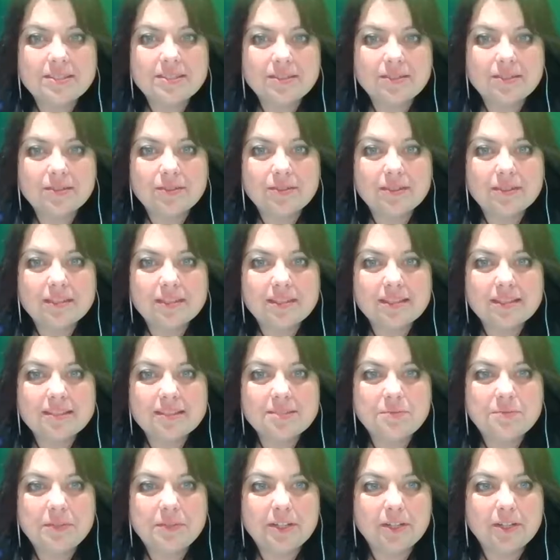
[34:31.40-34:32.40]
do
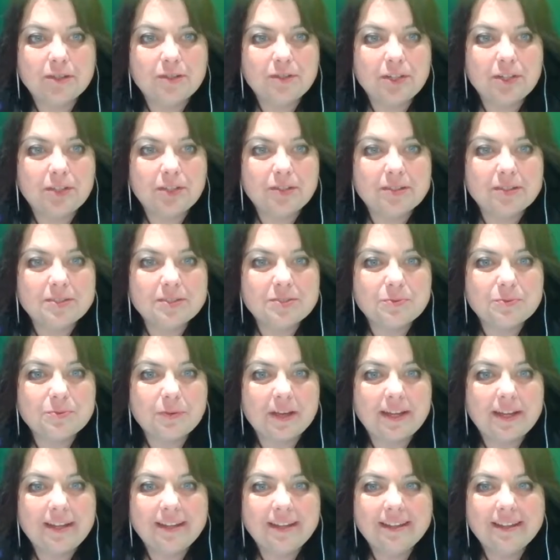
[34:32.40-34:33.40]
speaker view this
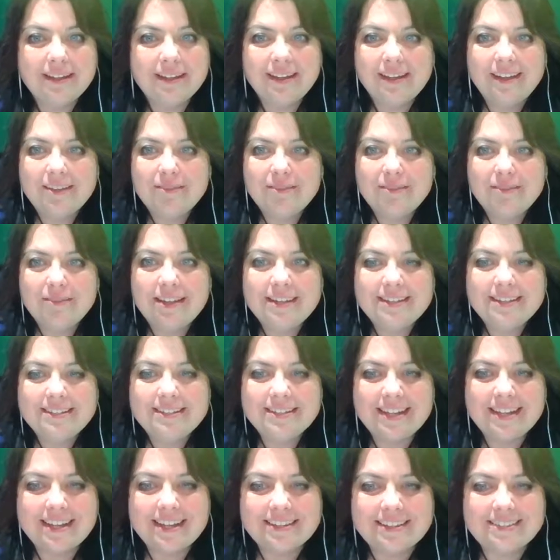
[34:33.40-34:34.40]
way.
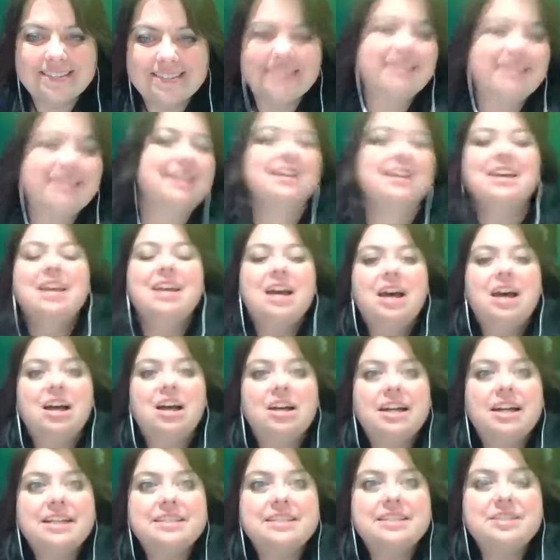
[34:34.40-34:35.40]
Fantastic. All
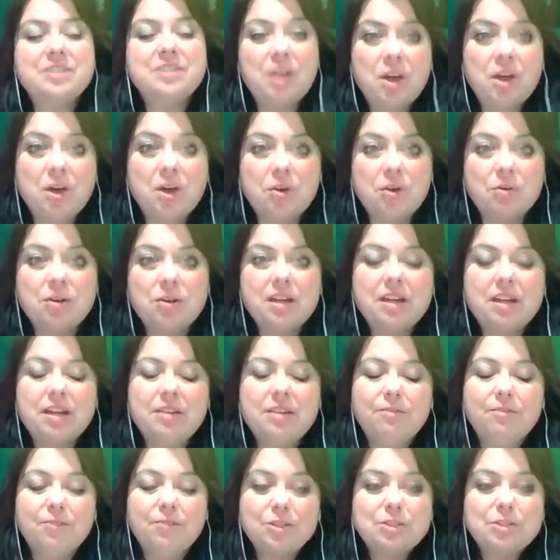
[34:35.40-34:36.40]
right, so
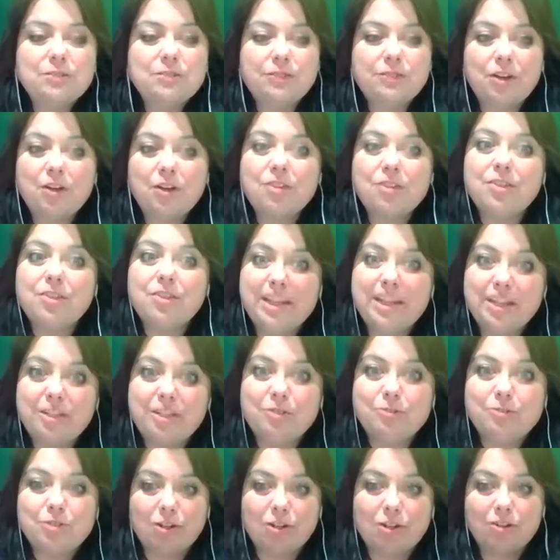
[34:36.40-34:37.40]
first of all, thank
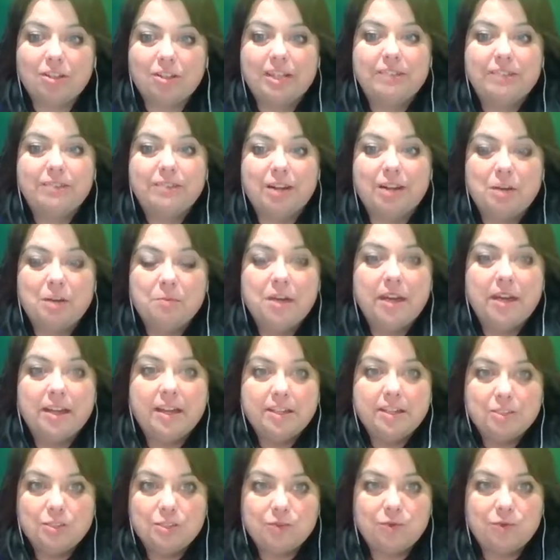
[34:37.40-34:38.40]
you, Charlene, very
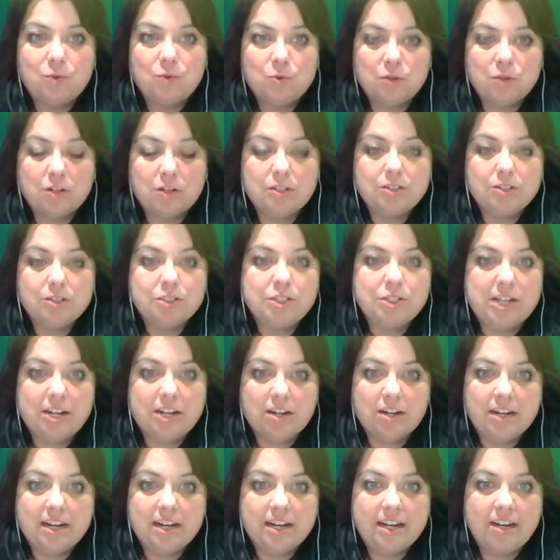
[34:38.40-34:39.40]
much for
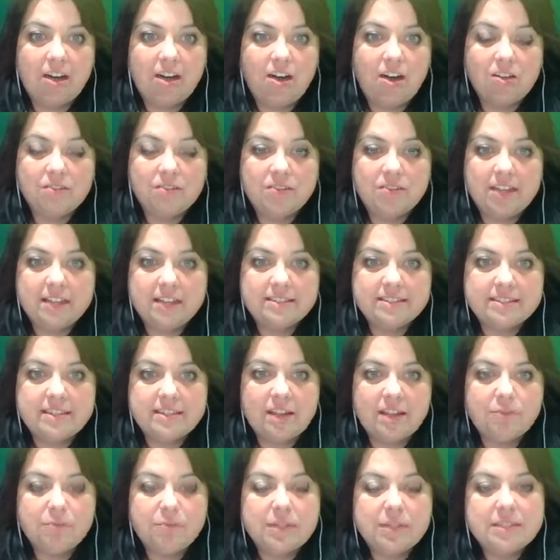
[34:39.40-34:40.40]
sharing all of that
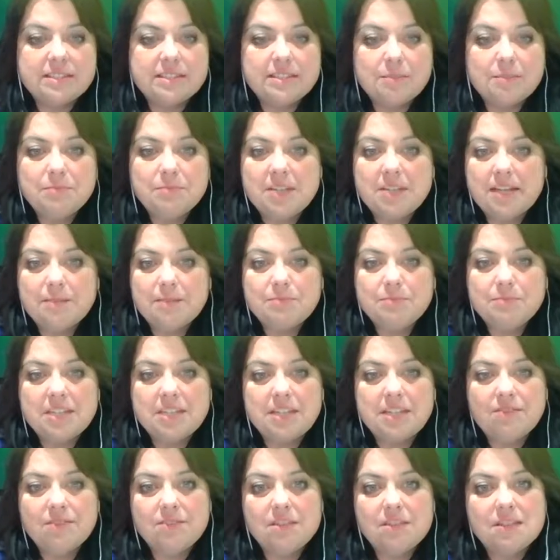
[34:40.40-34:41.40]
stuff because sometimes
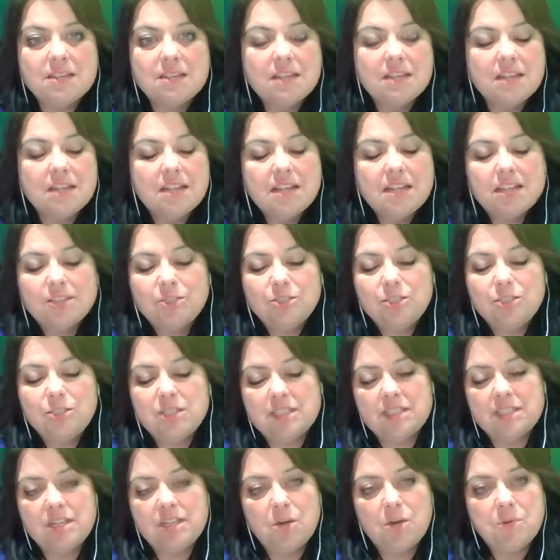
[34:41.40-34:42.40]
even
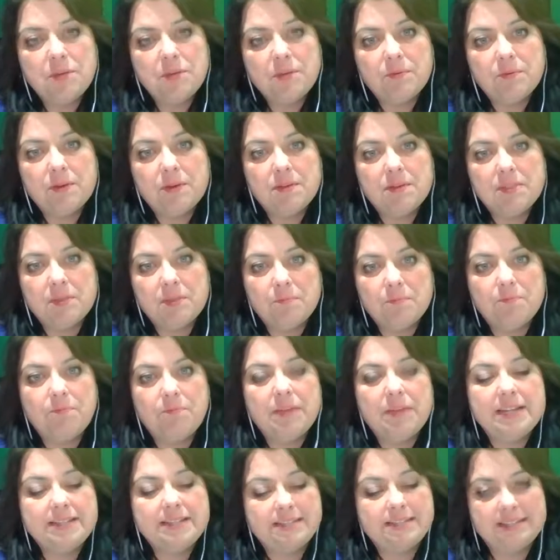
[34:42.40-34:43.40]
just knowing what the
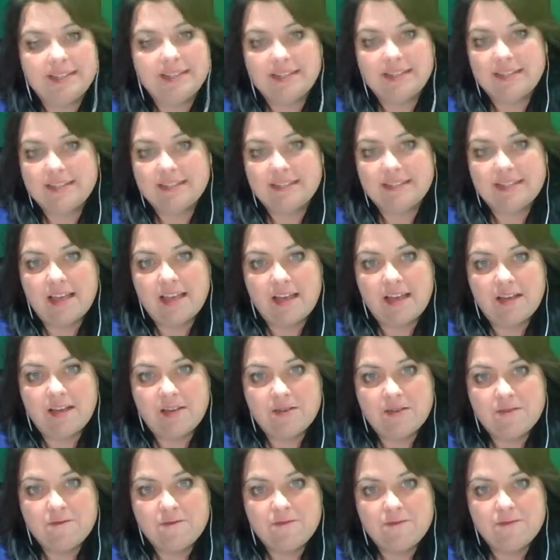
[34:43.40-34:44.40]
basics
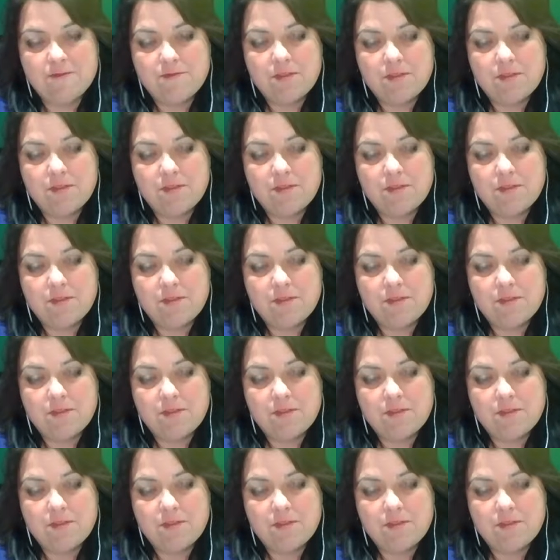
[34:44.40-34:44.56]
of